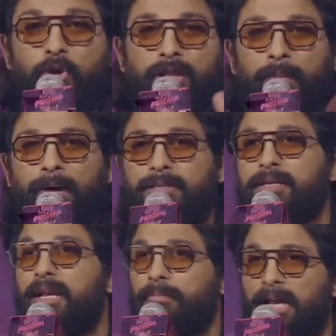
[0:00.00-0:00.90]
you all the
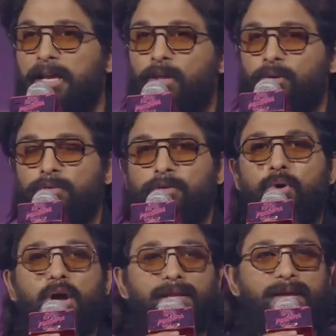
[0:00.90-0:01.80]
best. And I'm telling you, to
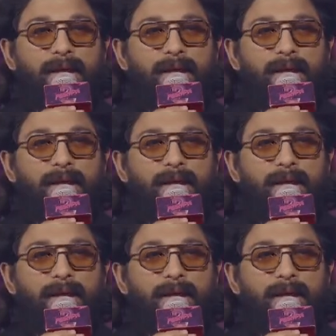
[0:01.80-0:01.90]
all the